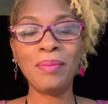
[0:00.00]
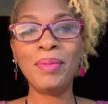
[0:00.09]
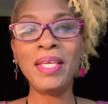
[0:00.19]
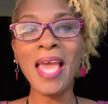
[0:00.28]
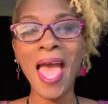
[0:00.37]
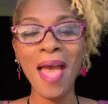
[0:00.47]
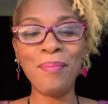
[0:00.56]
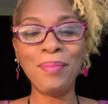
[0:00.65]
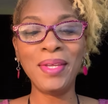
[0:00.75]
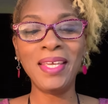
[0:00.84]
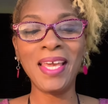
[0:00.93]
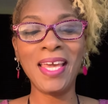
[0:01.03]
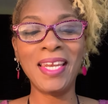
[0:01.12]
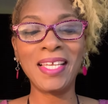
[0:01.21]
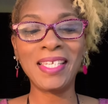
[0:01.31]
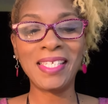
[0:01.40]
Be happy and
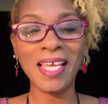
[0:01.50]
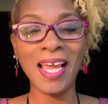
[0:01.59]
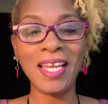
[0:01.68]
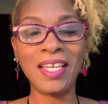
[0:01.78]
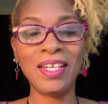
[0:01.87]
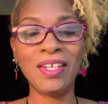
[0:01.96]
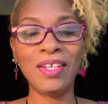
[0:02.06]
excited.